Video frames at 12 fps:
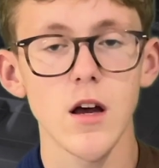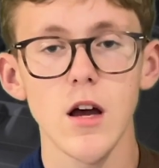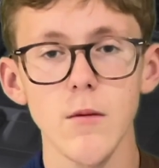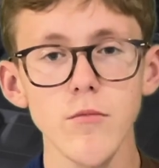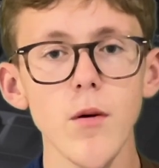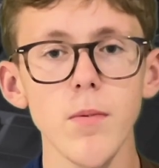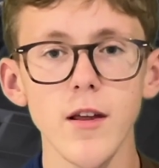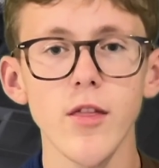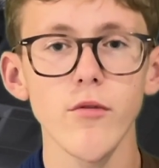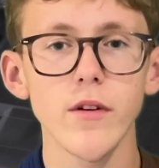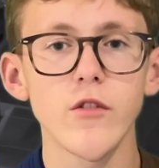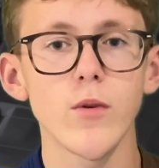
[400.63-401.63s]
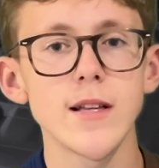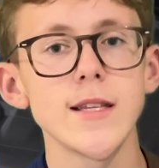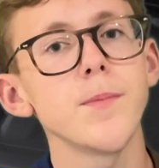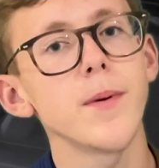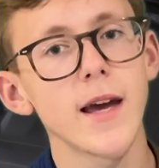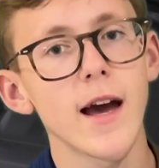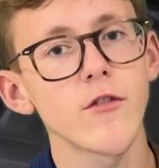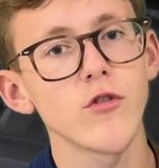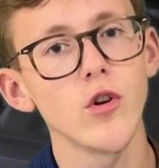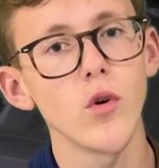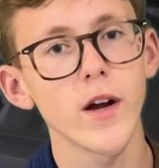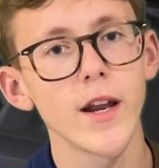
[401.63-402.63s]
Probably 320 PS you're
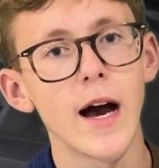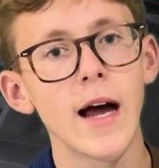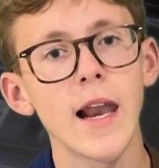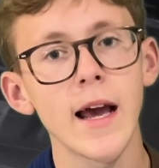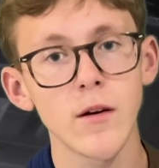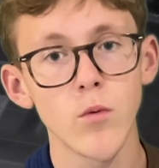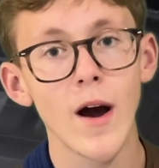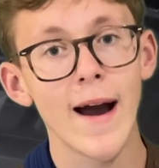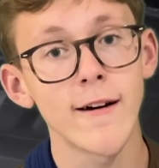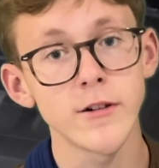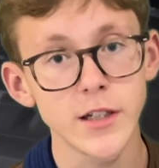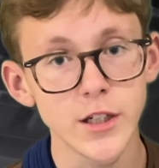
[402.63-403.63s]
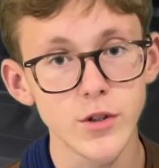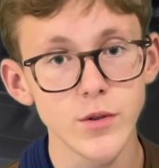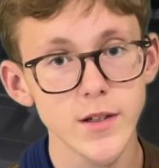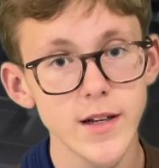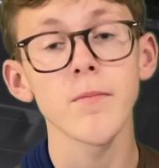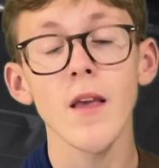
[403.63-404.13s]
looking at, like what Audi use now.